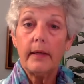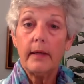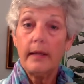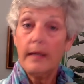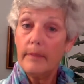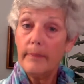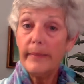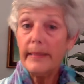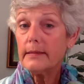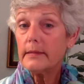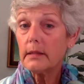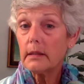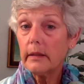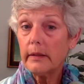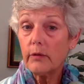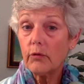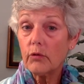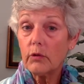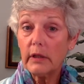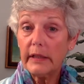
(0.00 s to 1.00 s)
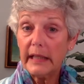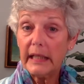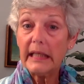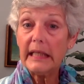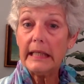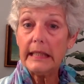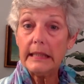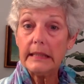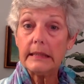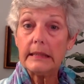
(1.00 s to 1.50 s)
It means literally a
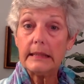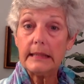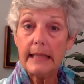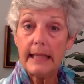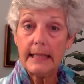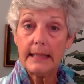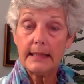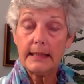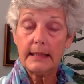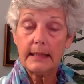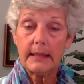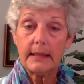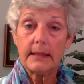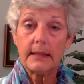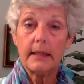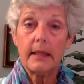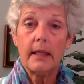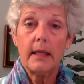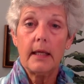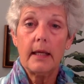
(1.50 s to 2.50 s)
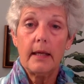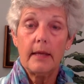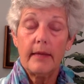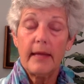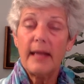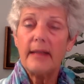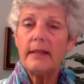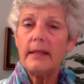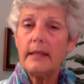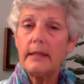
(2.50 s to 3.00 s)
hidden testis.
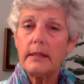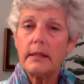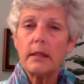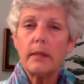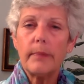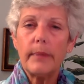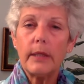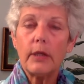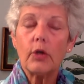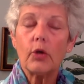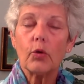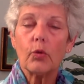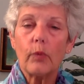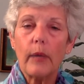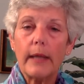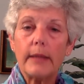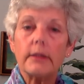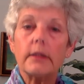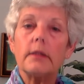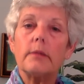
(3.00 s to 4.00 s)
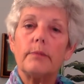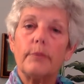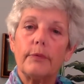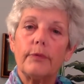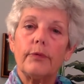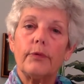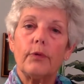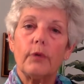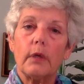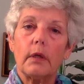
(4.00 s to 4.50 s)
That needs to be corrected
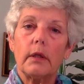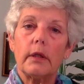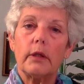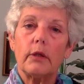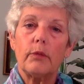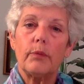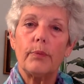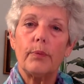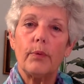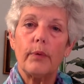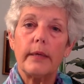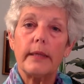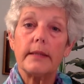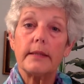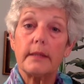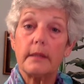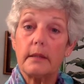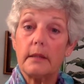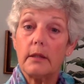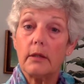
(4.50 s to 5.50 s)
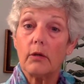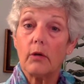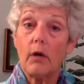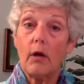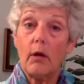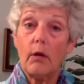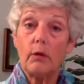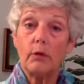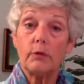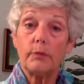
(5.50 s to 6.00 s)
before a little boy is a year
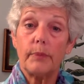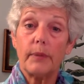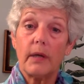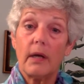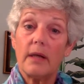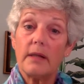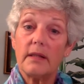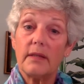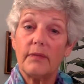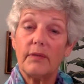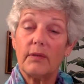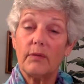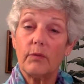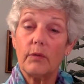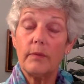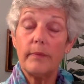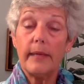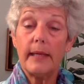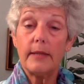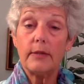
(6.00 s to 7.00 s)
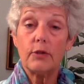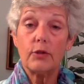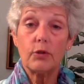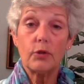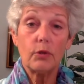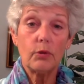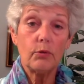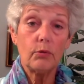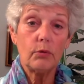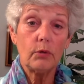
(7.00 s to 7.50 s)
old, because if it remains
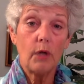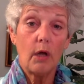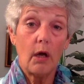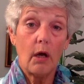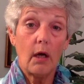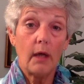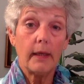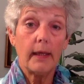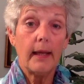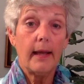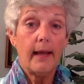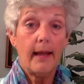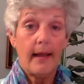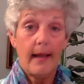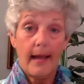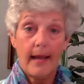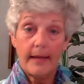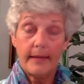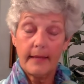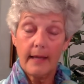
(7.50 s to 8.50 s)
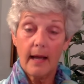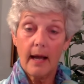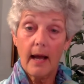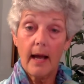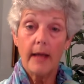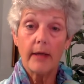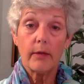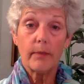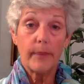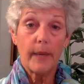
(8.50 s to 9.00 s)
too long at the
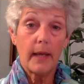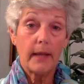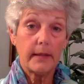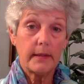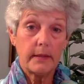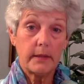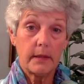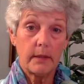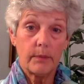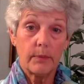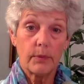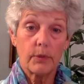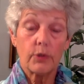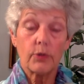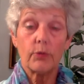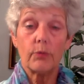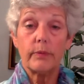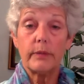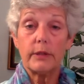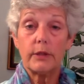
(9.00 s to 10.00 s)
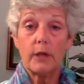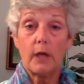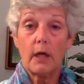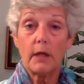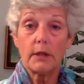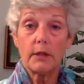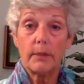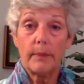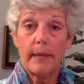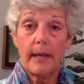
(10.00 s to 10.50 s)
higher body temperature we
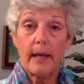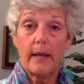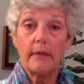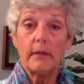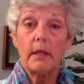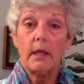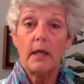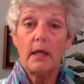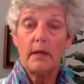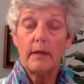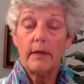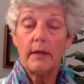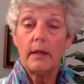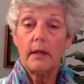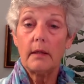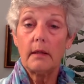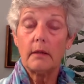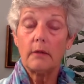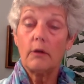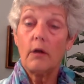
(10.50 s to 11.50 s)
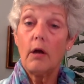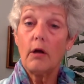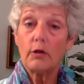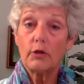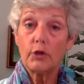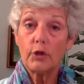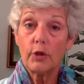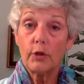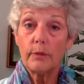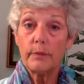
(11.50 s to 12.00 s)
talked about, then
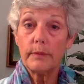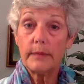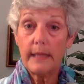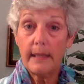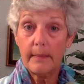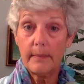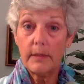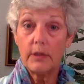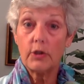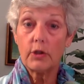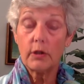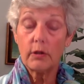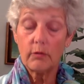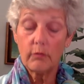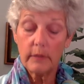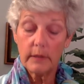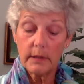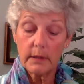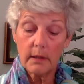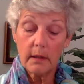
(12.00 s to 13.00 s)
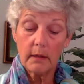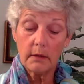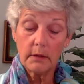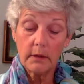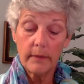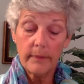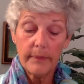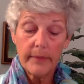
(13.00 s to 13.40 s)
long-term damage can result.